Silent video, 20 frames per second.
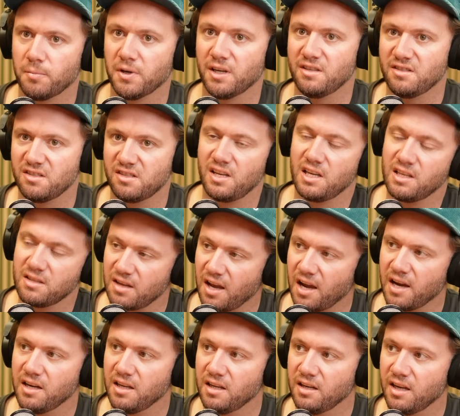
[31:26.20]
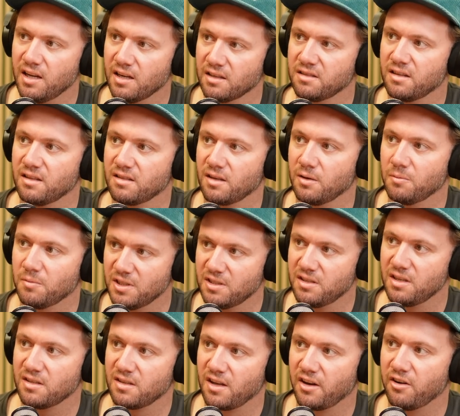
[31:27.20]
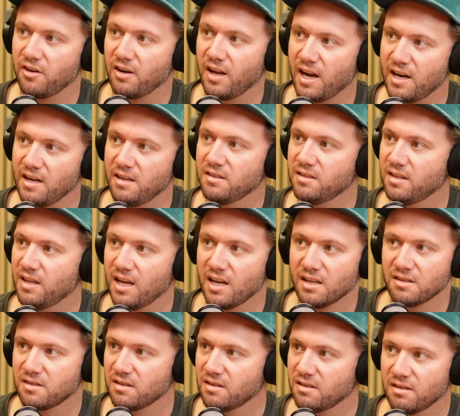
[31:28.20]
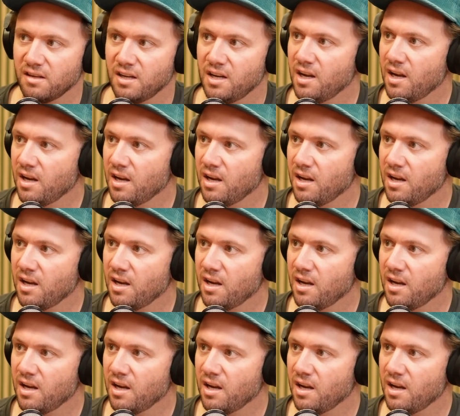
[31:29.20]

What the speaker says: P680 now, so that's going to be 680,000.